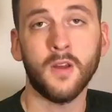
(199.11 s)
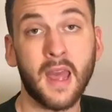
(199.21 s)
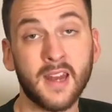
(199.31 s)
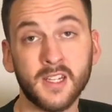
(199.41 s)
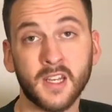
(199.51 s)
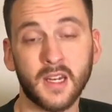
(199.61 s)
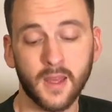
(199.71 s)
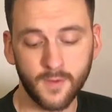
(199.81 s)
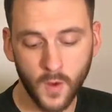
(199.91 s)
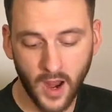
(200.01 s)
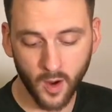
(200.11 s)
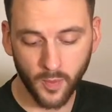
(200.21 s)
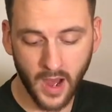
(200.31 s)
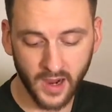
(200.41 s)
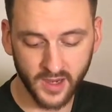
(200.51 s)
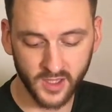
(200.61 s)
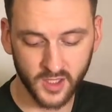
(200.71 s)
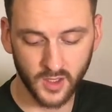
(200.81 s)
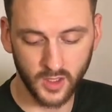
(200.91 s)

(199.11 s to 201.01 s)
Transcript: And it's going to give you air pockets.